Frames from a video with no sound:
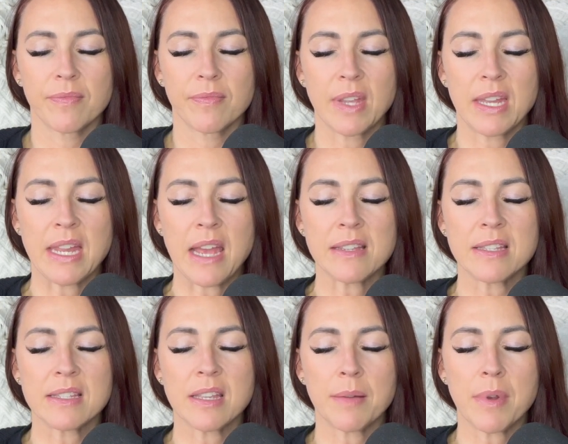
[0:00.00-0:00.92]
And ask
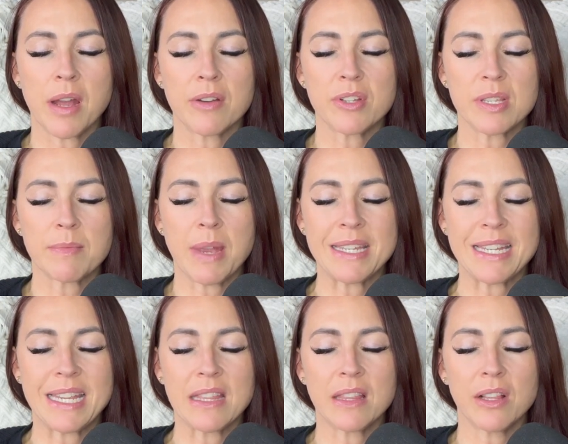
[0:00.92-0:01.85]
the subconscious mind
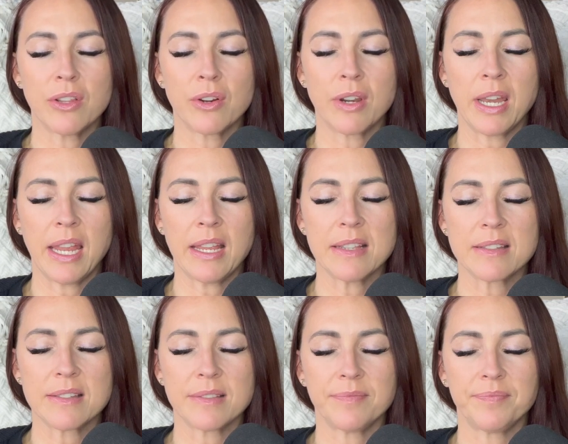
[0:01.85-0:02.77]
to get the
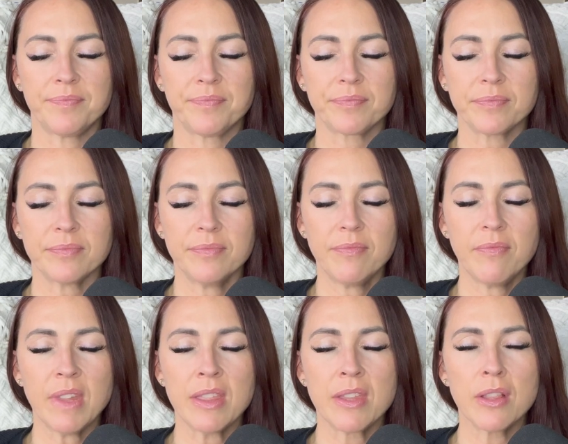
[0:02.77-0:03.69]
learnings
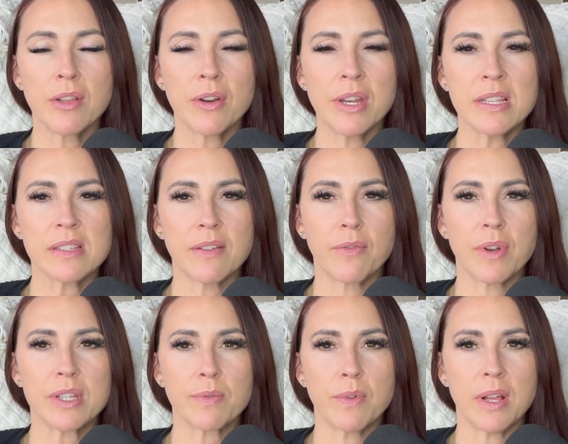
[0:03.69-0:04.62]
of
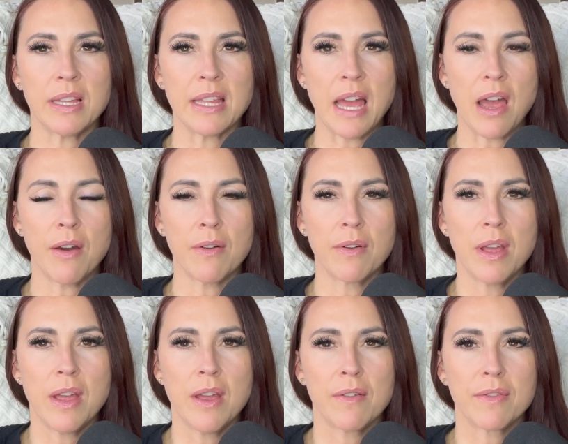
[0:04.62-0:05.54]
which will allow
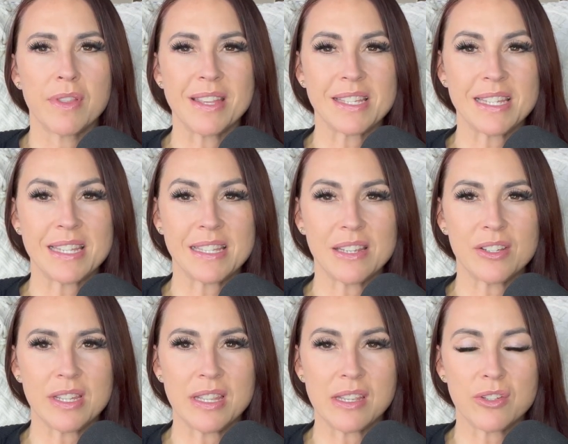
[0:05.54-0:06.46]
for this
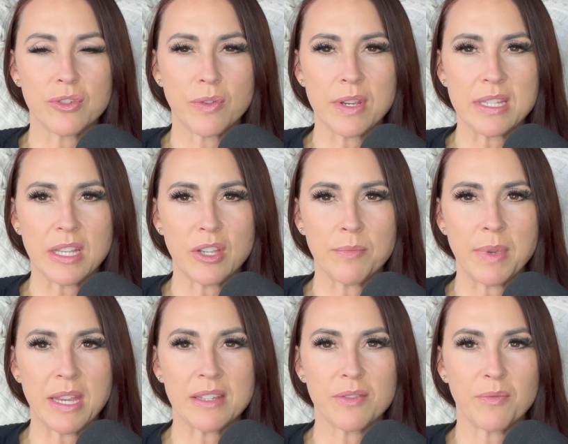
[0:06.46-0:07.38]
decision, this choice that you
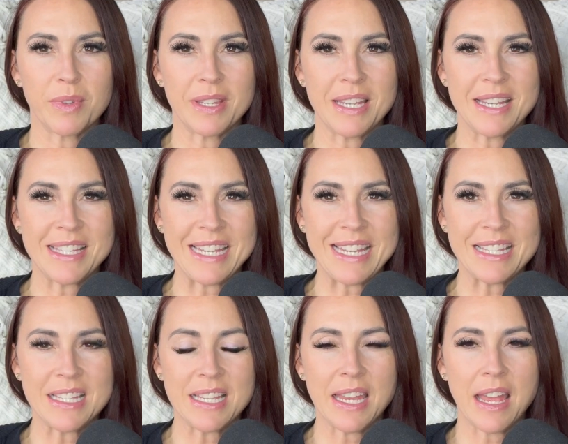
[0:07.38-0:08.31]
made to release
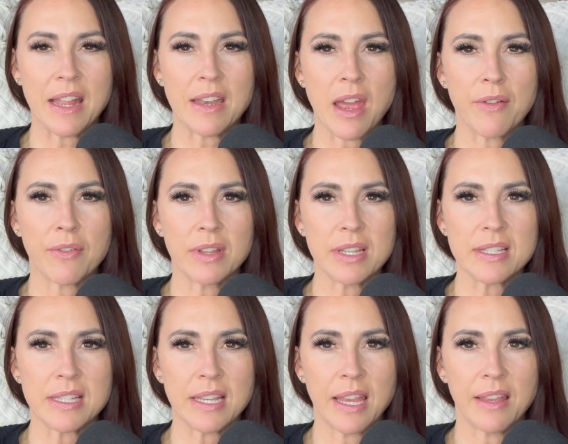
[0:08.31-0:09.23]
easily and
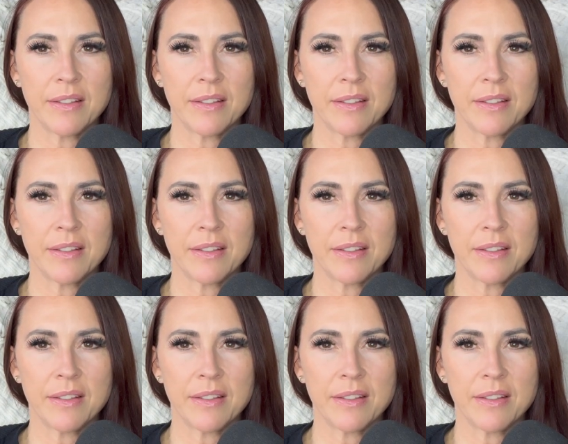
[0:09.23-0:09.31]
effortlessly.